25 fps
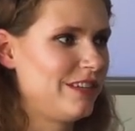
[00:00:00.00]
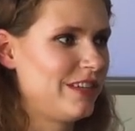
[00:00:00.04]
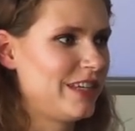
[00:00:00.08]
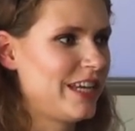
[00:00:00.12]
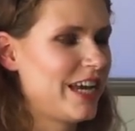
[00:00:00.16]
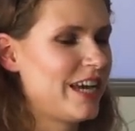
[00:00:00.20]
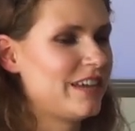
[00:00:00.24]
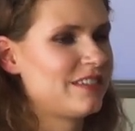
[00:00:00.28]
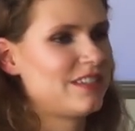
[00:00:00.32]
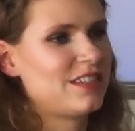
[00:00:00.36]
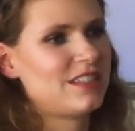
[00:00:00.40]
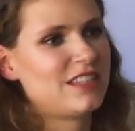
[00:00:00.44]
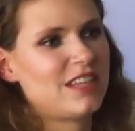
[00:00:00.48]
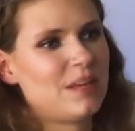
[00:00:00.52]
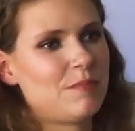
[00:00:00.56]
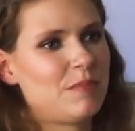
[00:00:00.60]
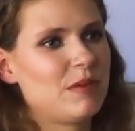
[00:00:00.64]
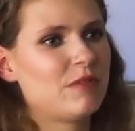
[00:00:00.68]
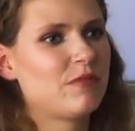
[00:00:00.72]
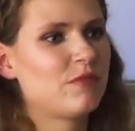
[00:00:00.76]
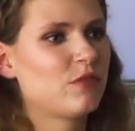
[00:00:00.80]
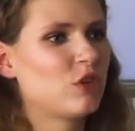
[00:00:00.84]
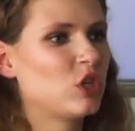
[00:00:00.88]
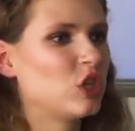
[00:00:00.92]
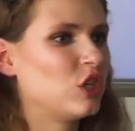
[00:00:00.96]
yeah, as I said
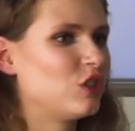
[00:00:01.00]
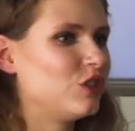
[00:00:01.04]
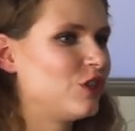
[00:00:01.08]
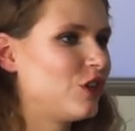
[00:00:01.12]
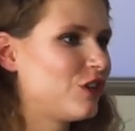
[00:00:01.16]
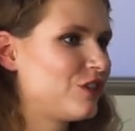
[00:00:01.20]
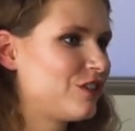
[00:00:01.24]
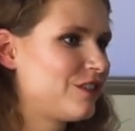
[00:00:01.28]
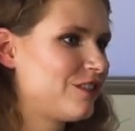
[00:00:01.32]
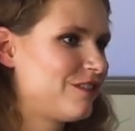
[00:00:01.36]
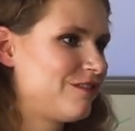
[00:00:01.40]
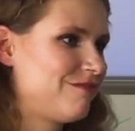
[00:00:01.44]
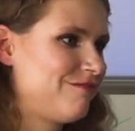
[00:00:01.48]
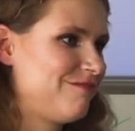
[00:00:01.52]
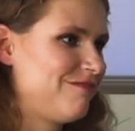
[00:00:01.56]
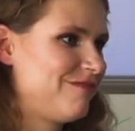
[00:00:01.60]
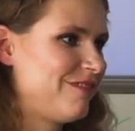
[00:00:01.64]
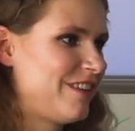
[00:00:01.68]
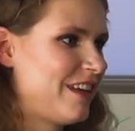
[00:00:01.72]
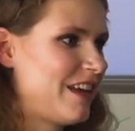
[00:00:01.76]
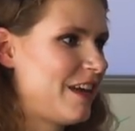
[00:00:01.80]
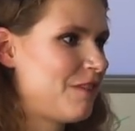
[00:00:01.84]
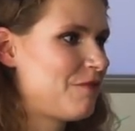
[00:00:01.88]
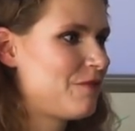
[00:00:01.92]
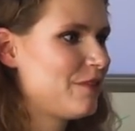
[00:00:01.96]
before, not
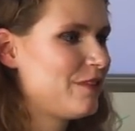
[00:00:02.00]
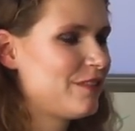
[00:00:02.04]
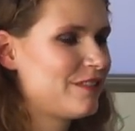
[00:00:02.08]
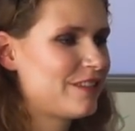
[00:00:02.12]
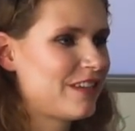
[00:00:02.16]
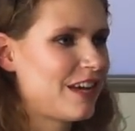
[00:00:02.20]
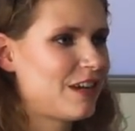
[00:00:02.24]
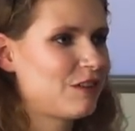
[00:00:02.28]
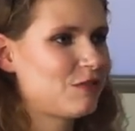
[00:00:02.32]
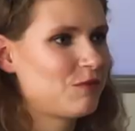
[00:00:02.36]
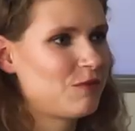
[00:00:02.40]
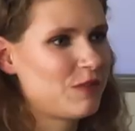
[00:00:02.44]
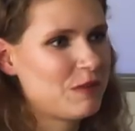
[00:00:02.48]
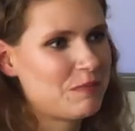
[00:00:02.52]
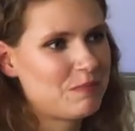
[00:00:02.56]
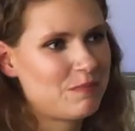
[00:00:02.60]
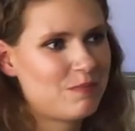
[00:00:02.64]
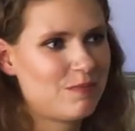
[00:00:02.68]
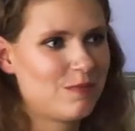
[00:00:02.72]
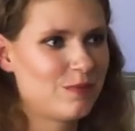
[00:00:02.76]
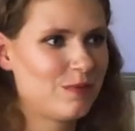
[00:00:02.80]
every sound we,